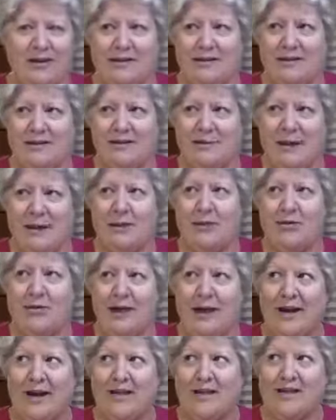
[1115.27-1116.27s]
Baccarat
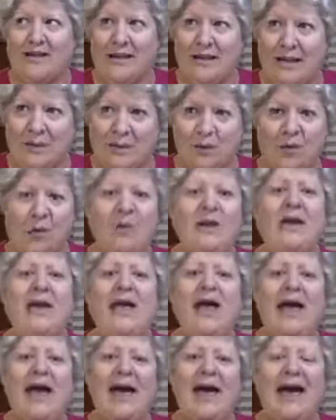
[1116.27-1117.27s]
table,
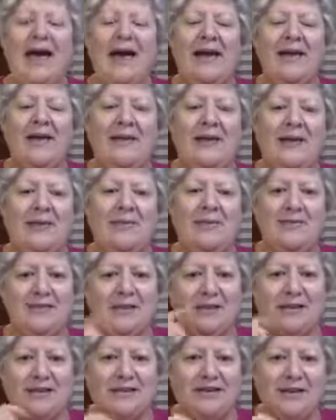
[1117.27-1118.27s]
and he's
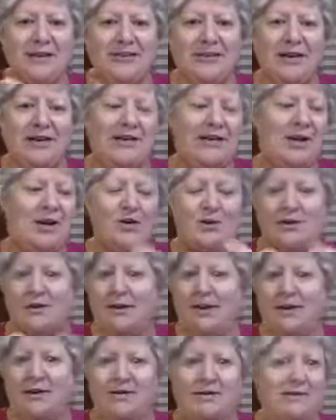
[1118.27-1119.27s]
lighting a cigarette, and he goes,
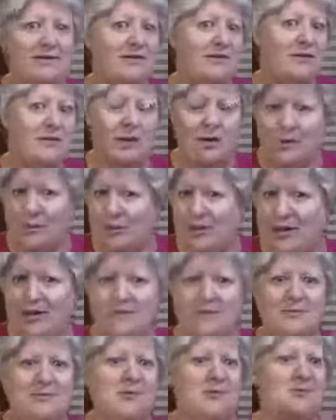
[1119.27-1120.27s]
and pans
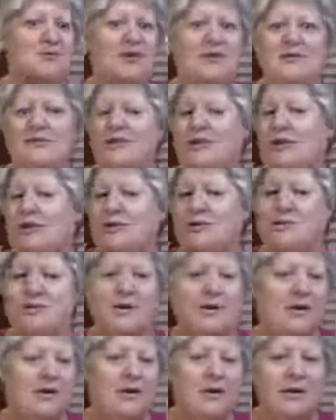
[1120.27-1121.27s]
up to his face, and he goes,
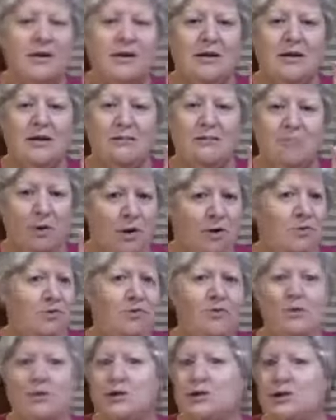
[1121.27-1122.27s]

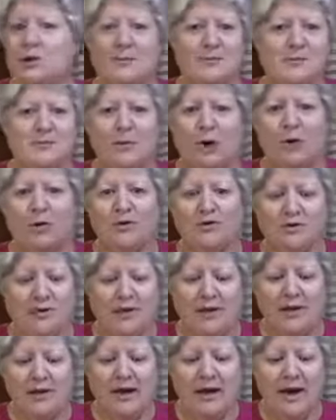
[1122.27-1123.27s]
Bond, James Bond.
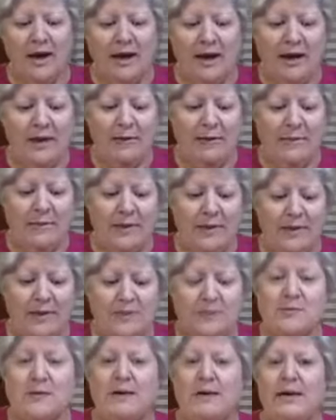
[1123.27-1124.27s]

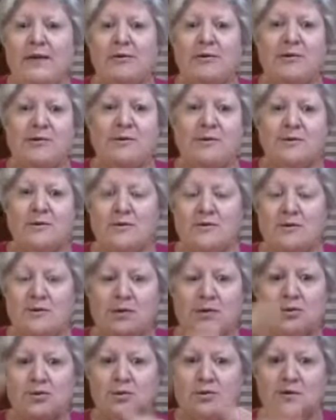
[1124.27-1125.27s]
This one here, you don't see
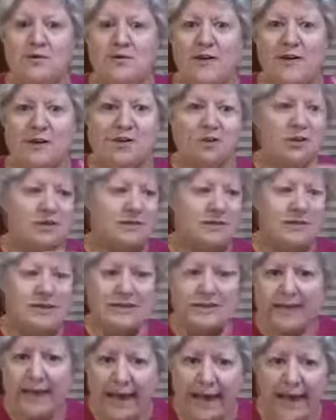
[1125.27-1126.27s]
George's face, you just see
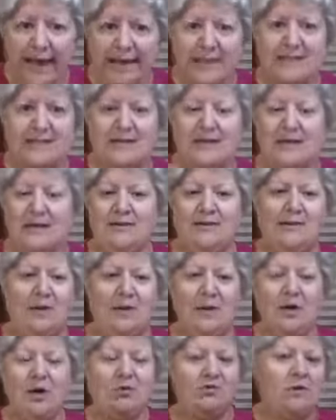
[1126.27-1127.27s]
his hands and him
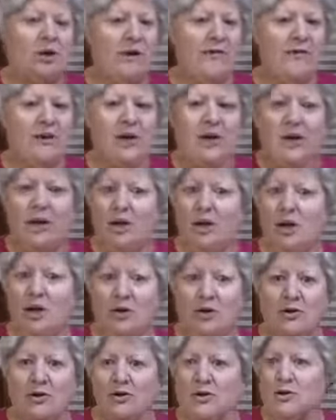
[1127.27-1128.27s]
driving
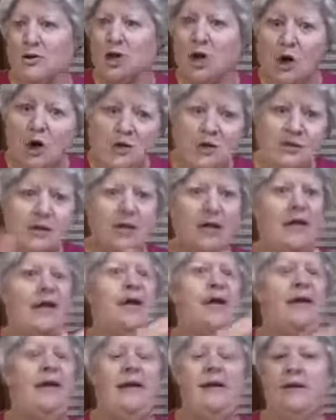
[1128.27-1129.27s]
along this
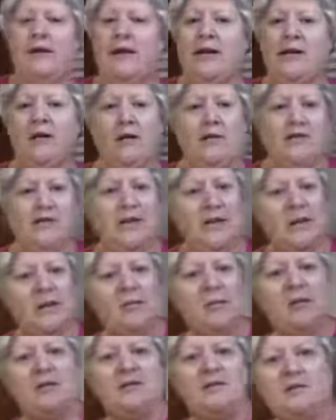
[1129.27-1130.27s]
coastline and getting overtaken
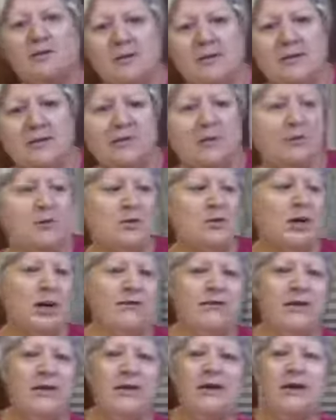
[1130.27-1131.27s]
by this crazy woman
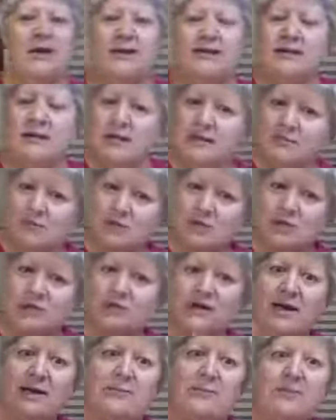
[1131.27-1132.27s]
driving, and him
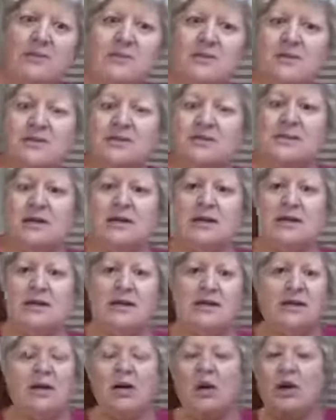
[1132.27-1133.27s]
driving up to this thing,
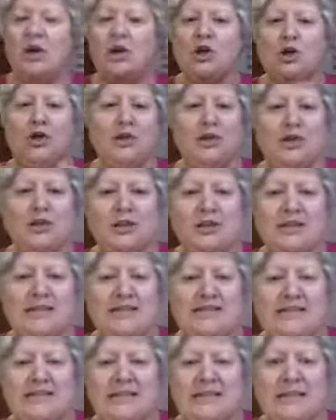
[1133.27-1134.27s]
and you don't
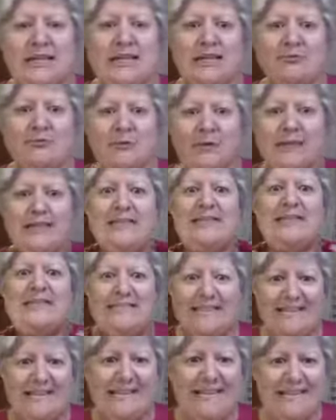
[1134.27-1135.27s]
actually really
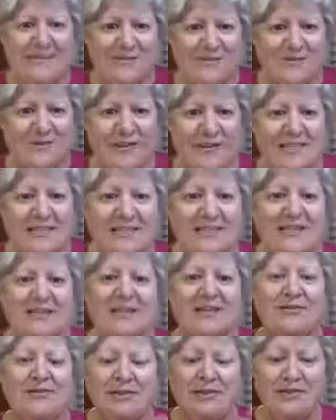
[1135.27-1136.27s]
see his face till
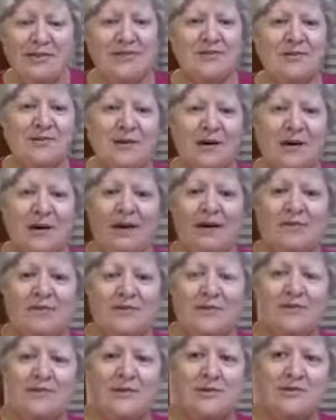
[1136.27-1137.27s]
he rescues
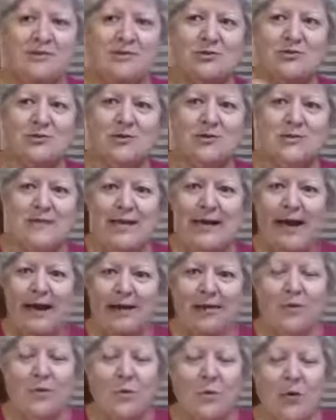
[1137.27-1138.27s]
Tracy out
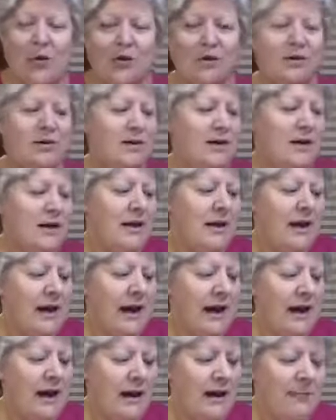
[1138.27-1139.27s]
of the water.
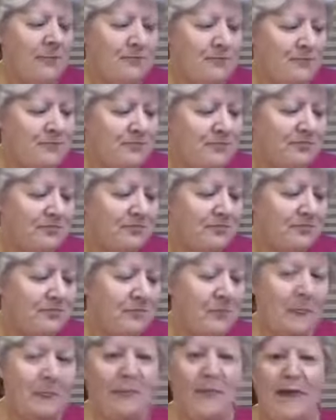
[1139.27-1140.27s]

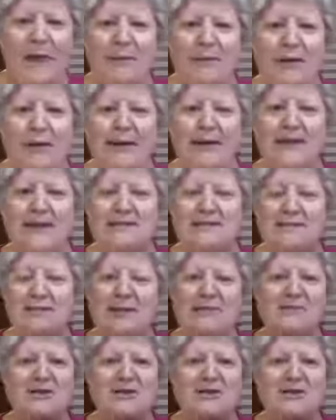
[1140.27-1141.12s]
But he ends up having this